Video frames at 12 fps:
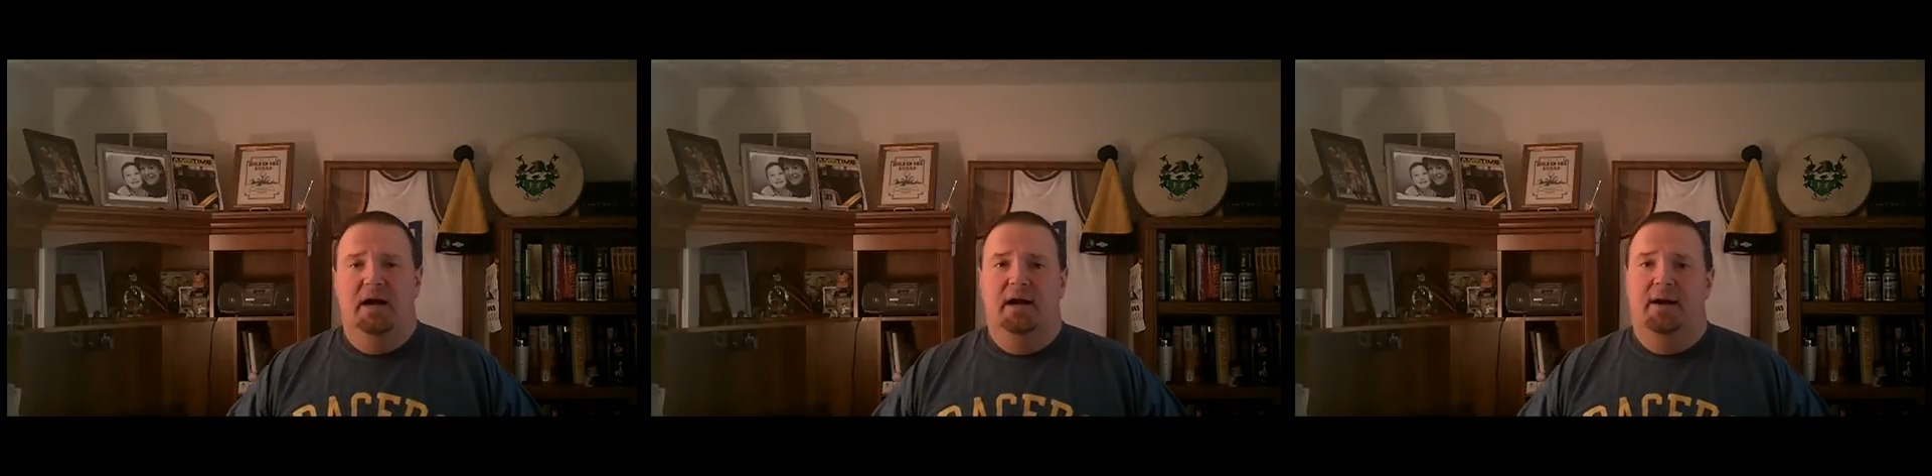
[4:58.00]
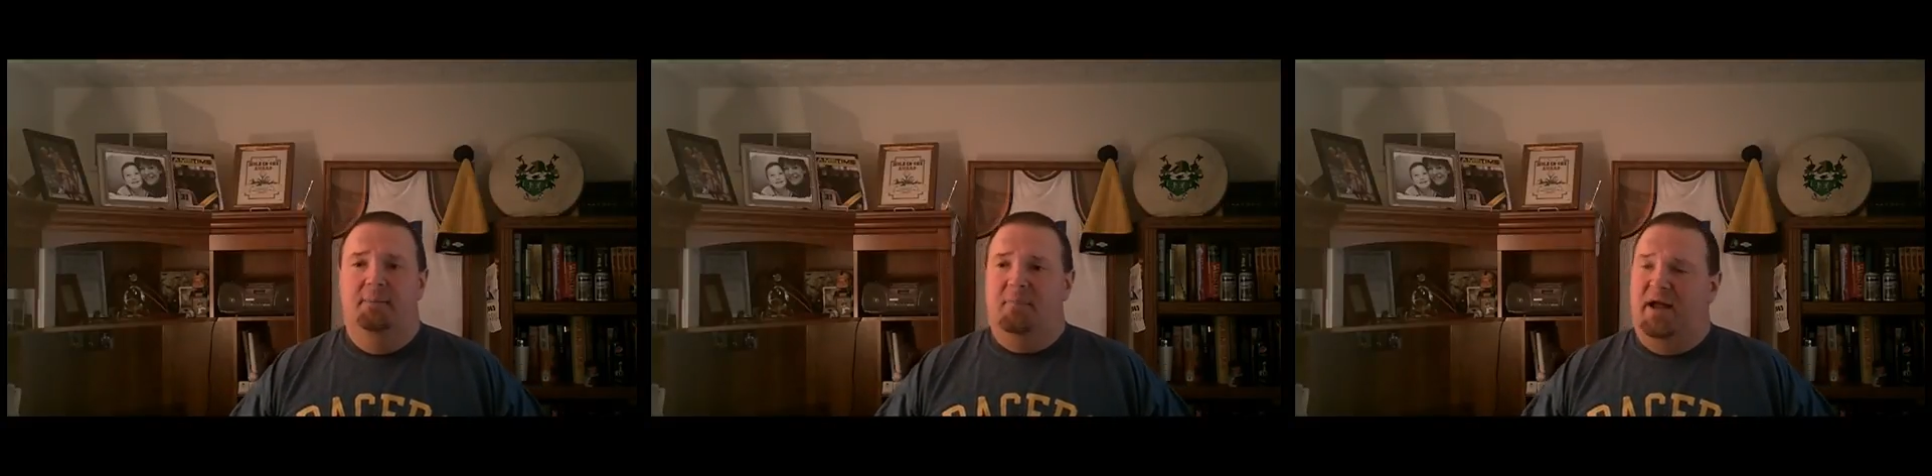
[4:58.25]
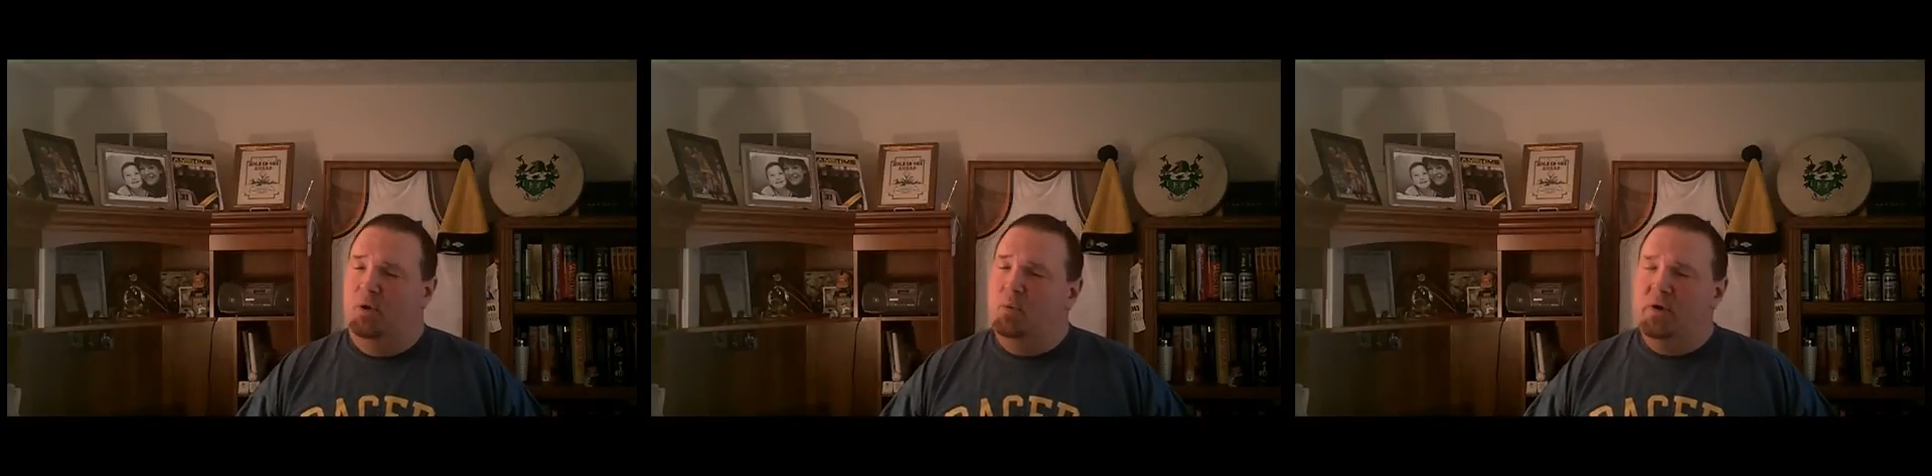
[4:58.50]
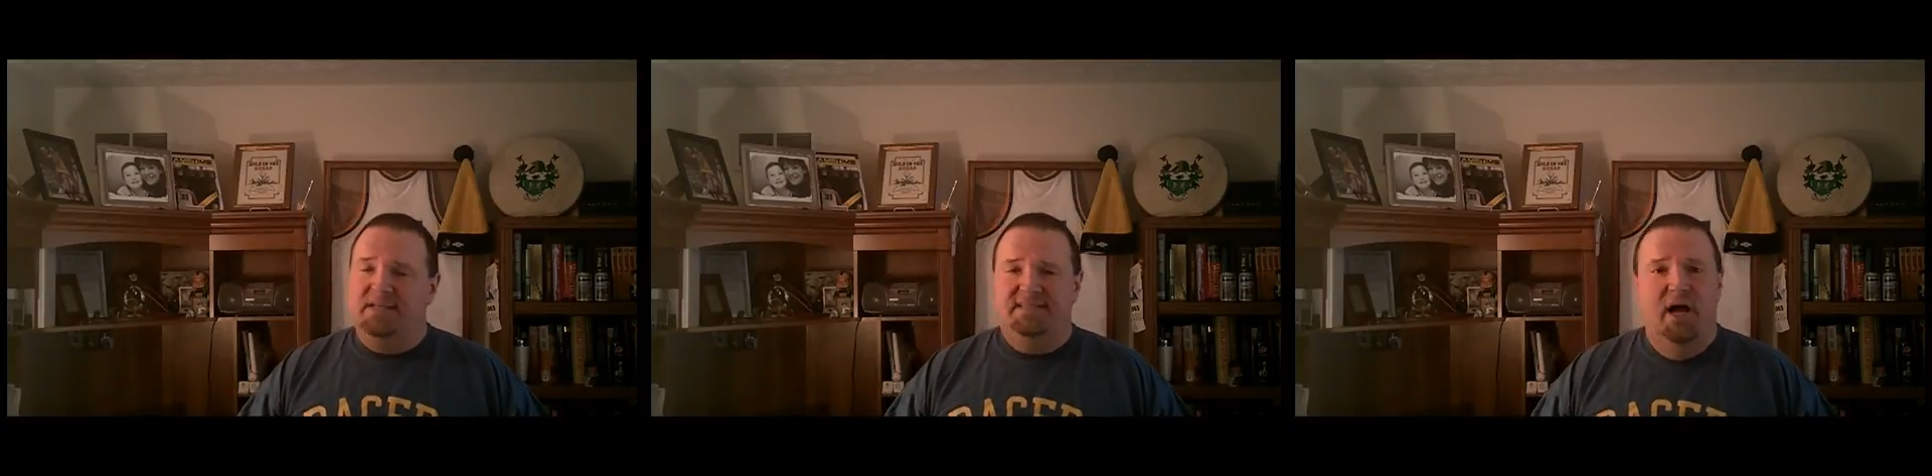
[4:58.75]
I don't
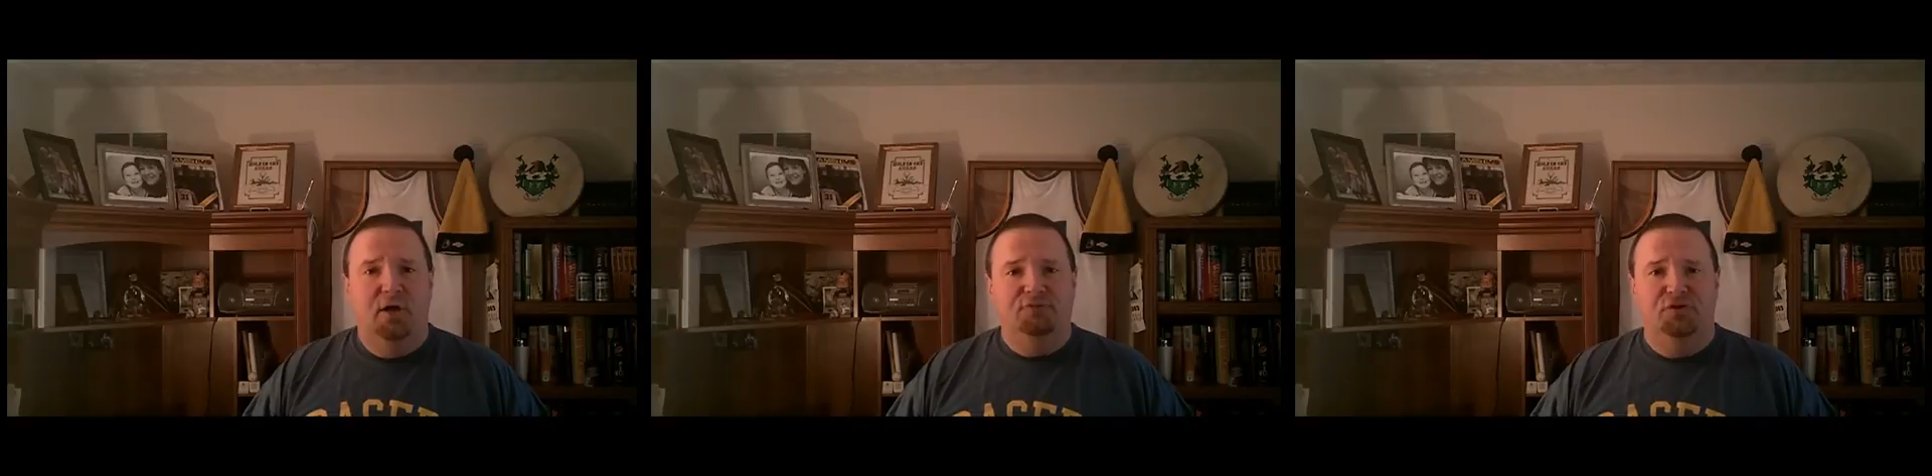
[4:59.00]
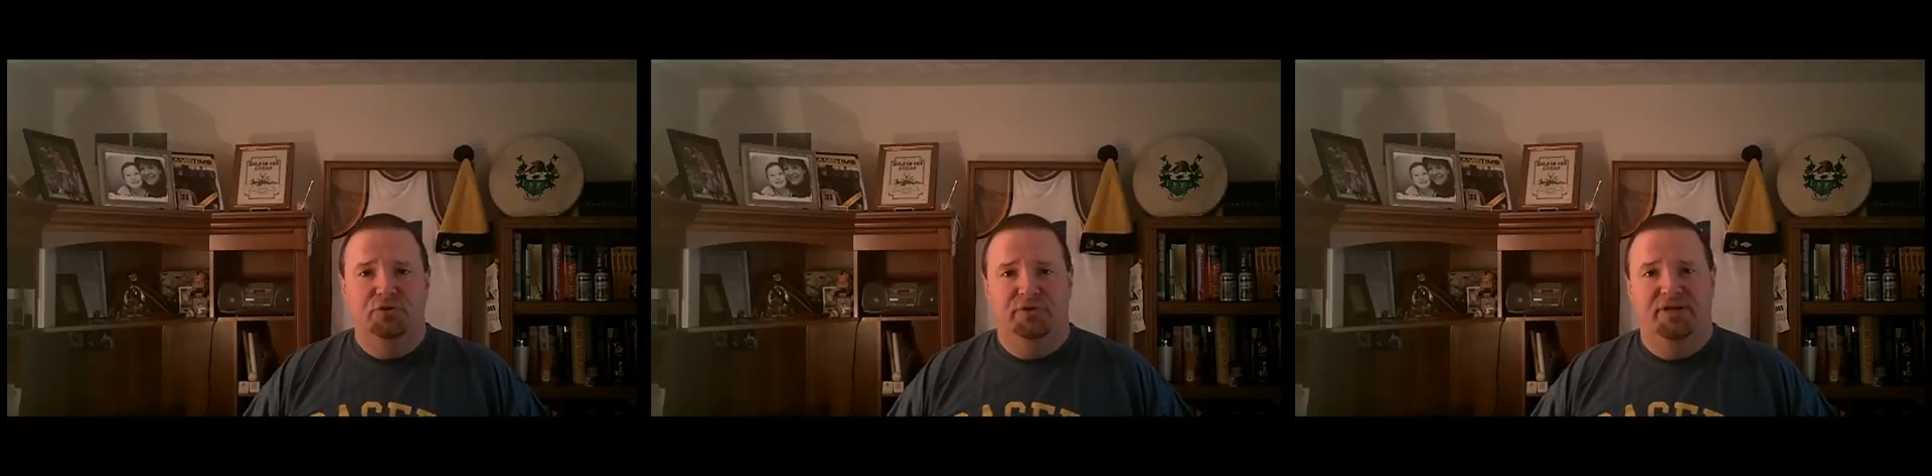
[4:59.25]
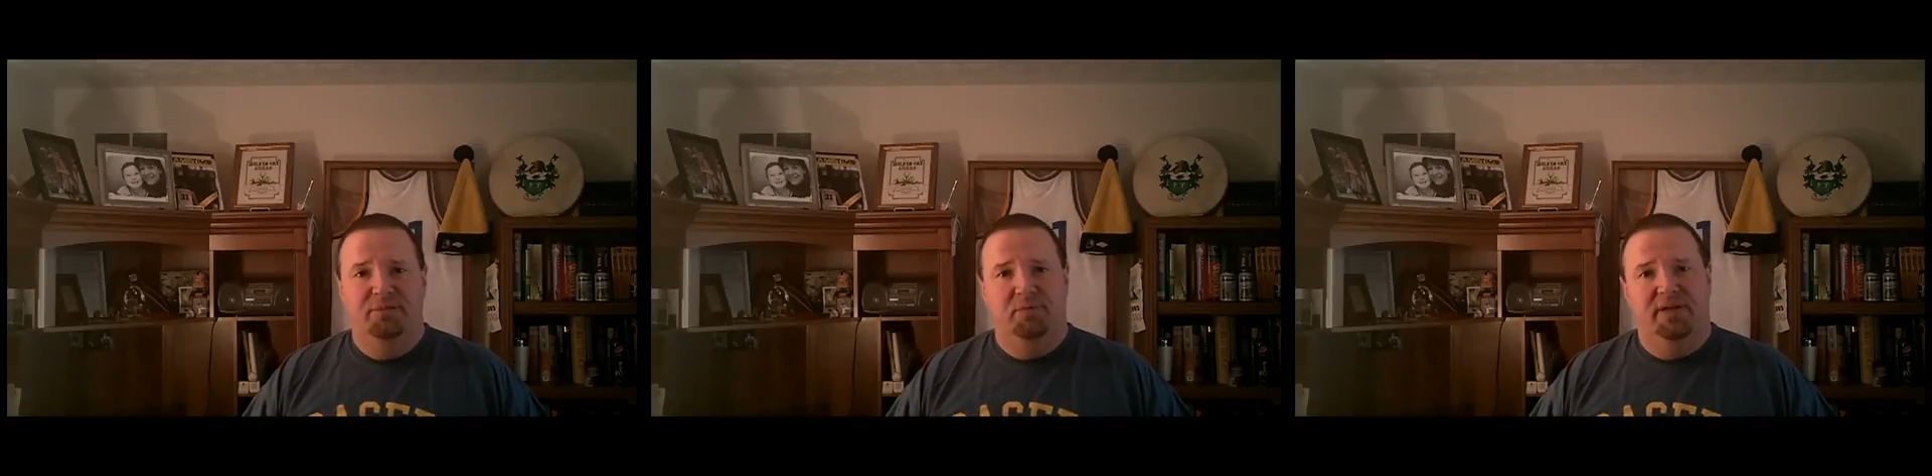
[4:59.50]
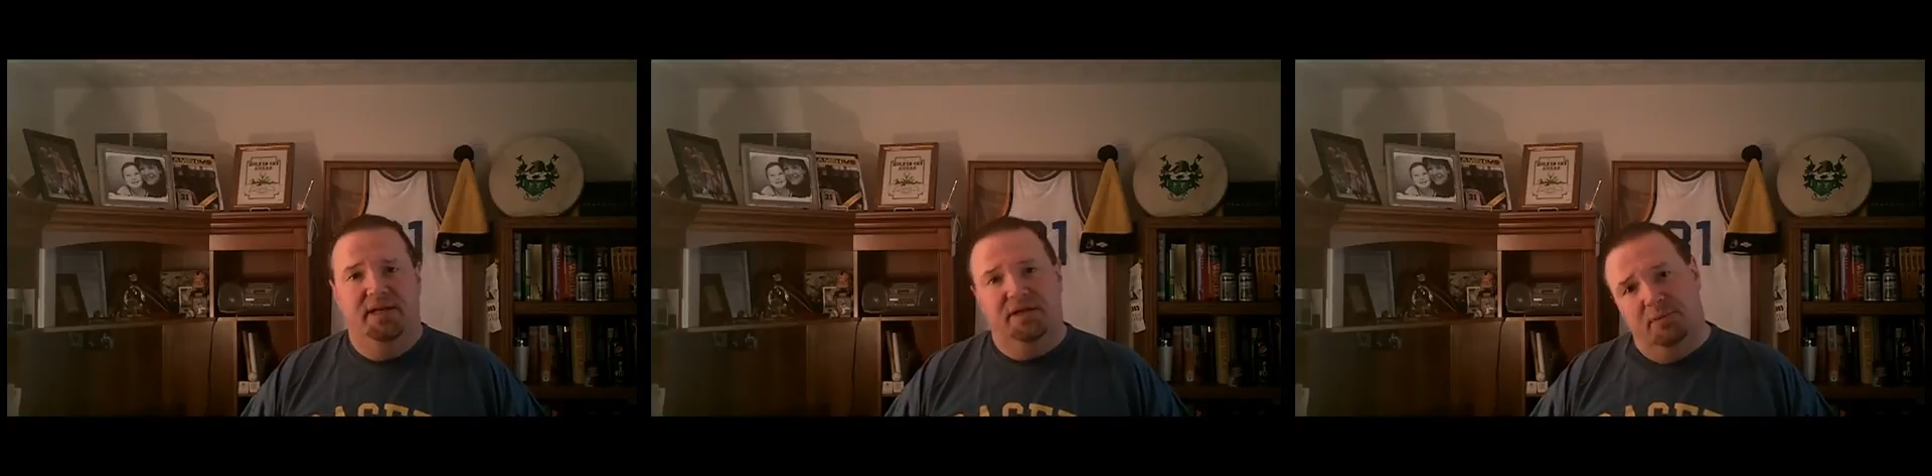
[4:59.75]
want to delve too
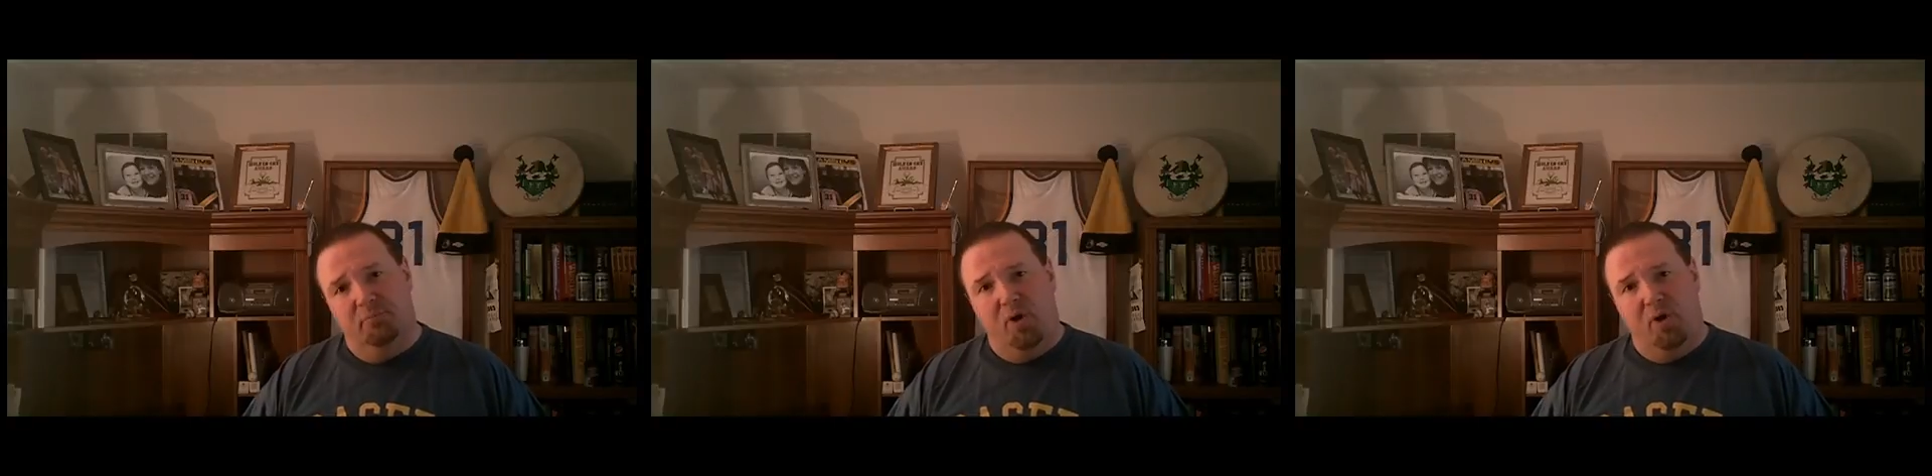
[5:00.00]
deeply into the